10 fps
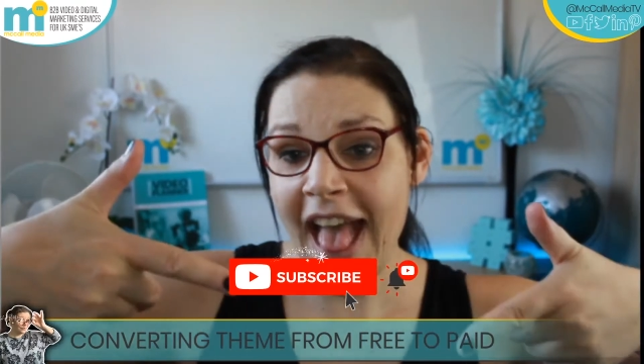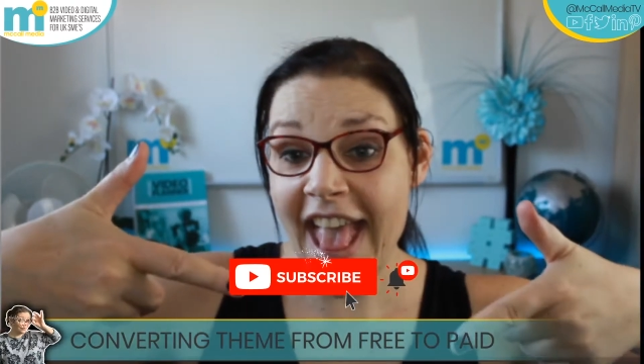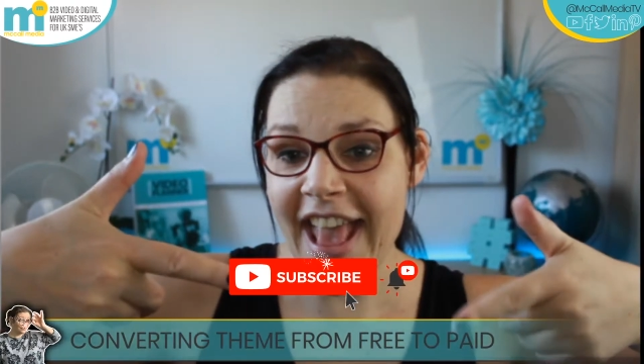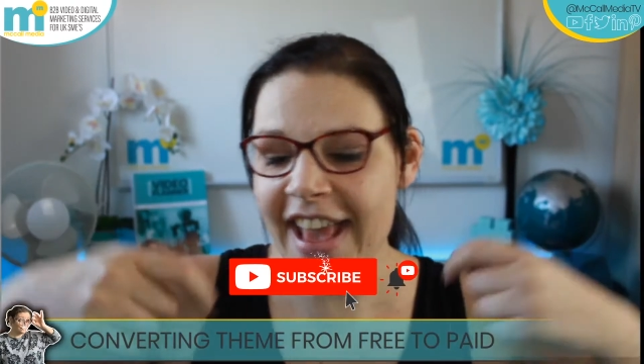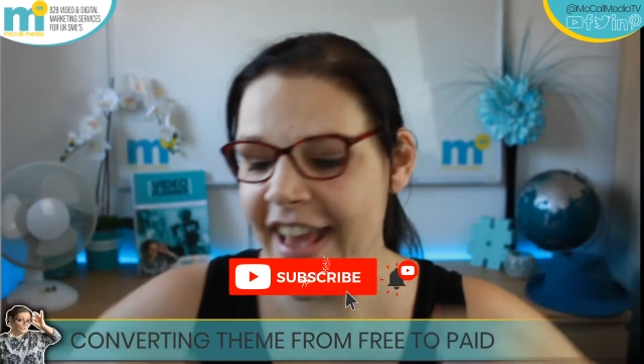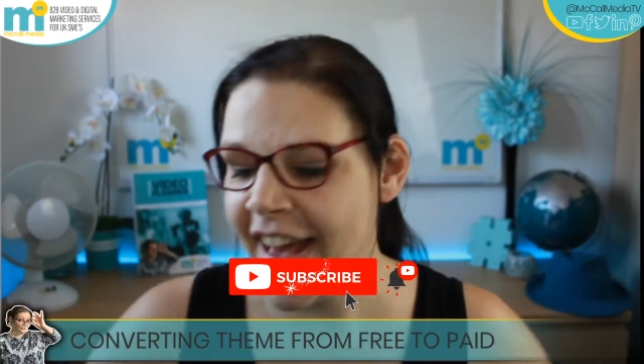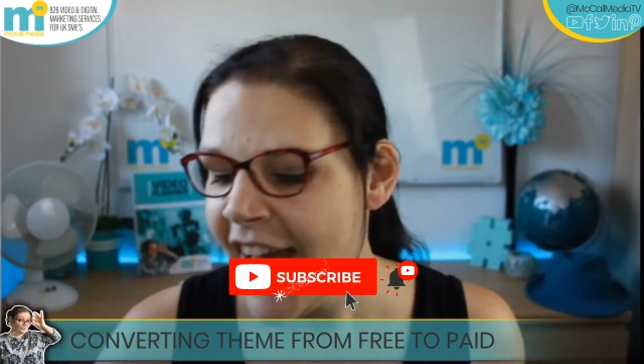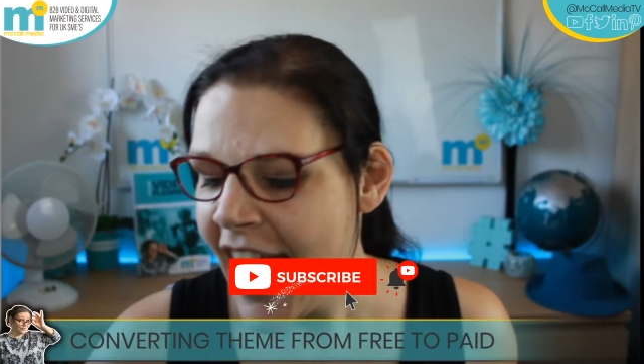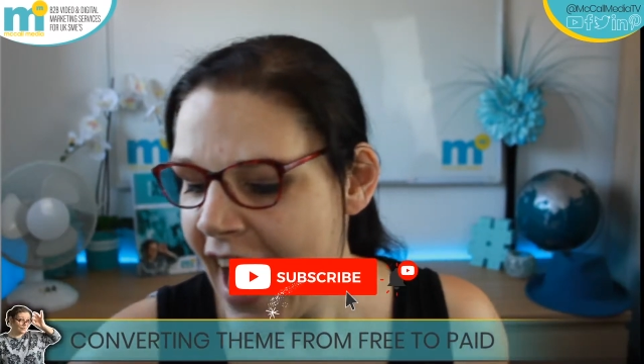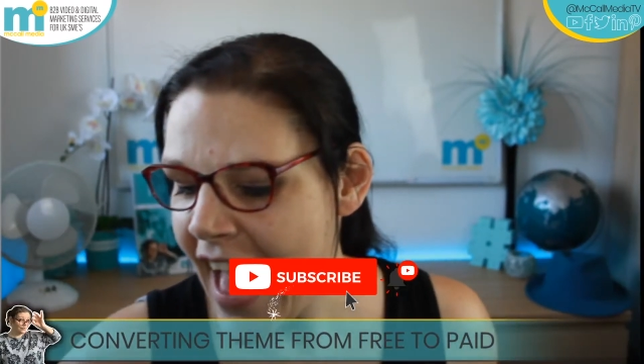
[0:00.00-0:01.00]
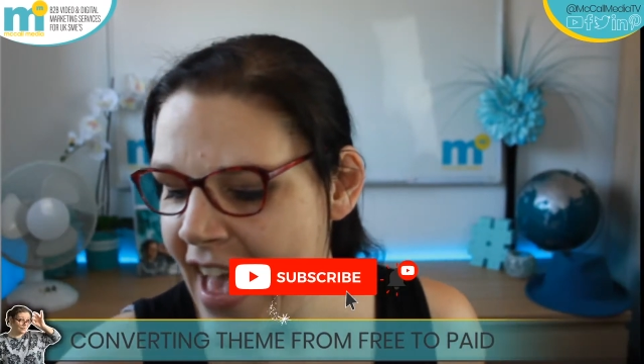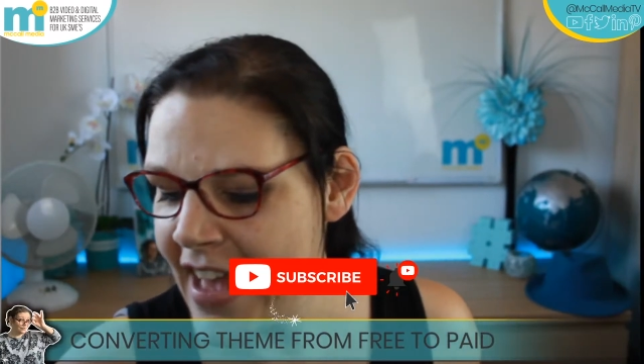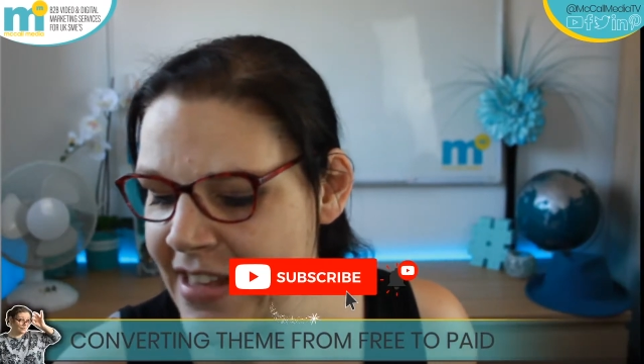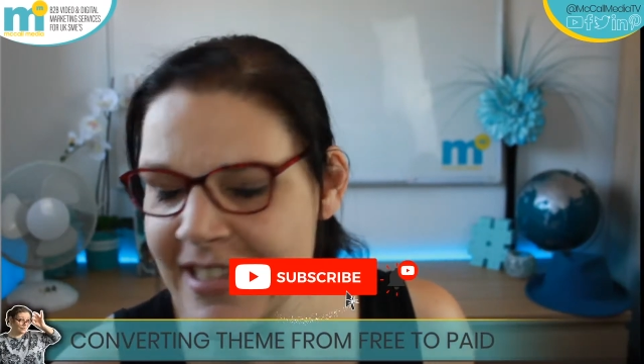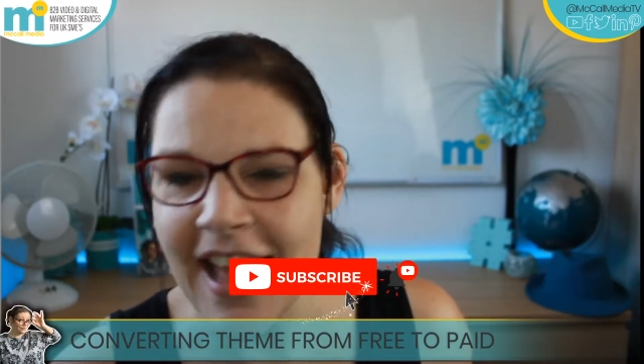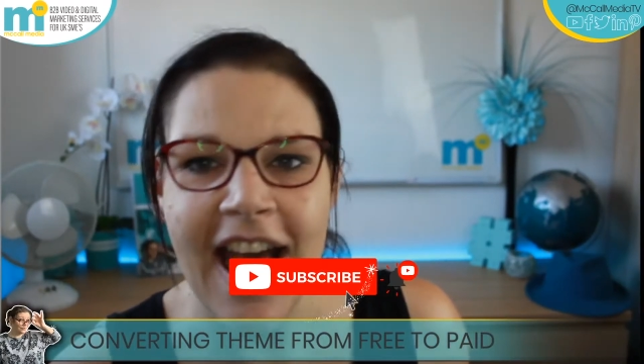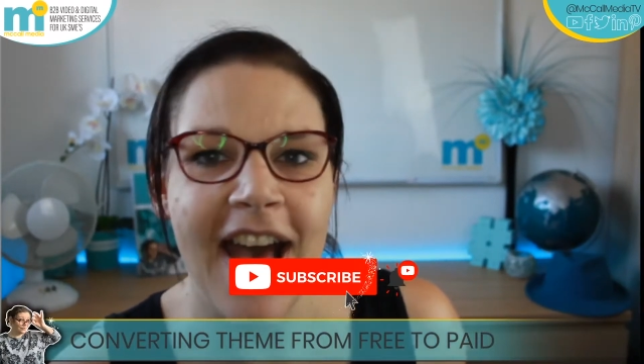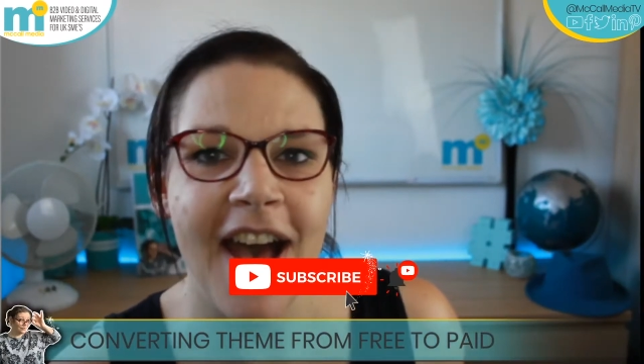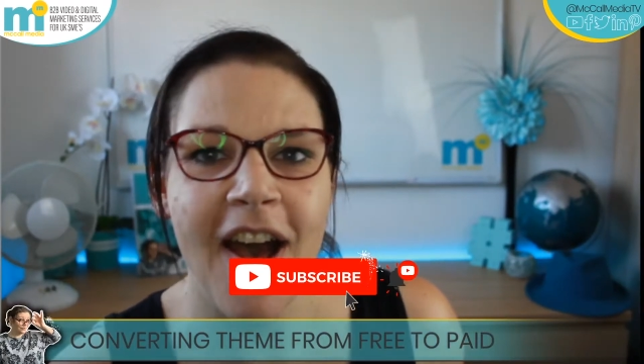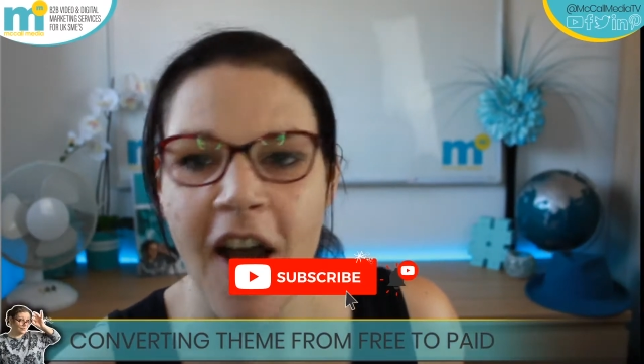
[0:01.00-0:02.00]
Hey. And
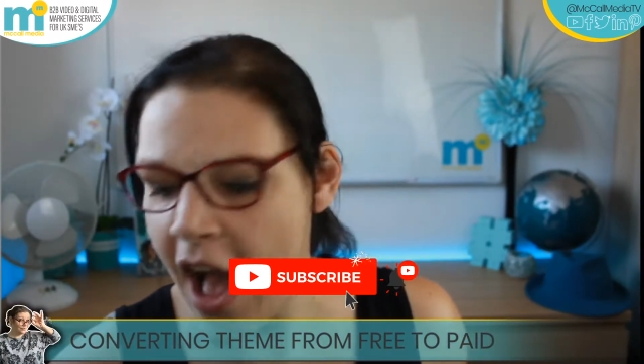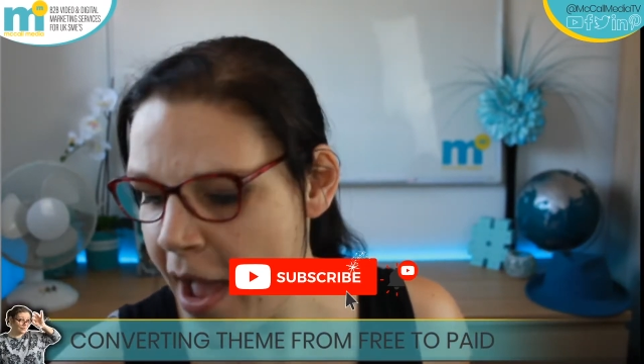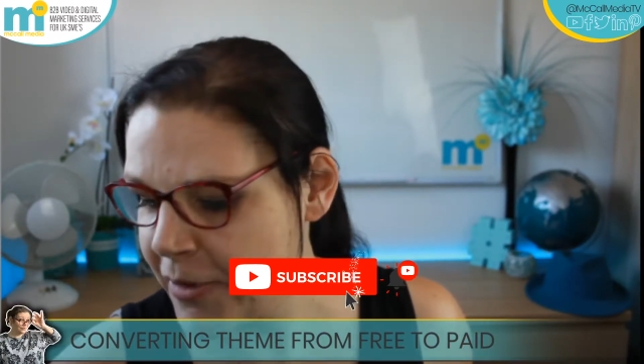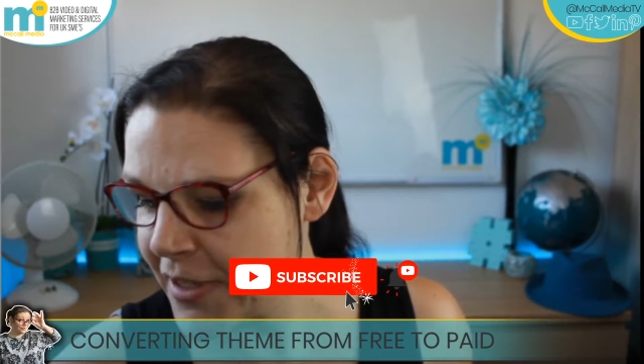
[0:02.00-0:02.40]
I'm